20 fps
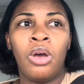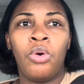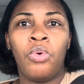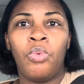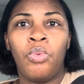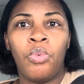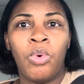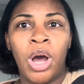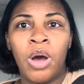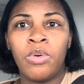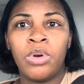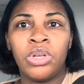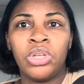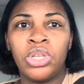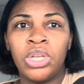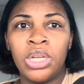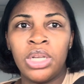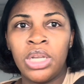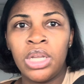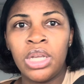Why would
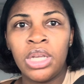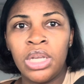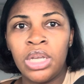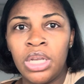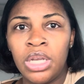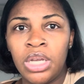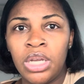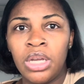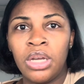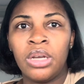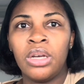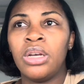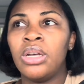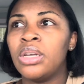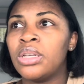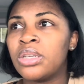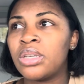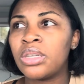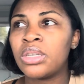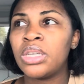she need a
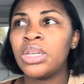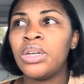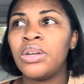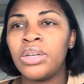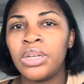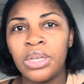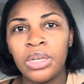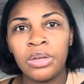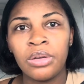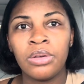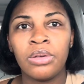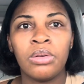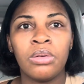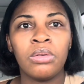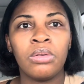cesarean?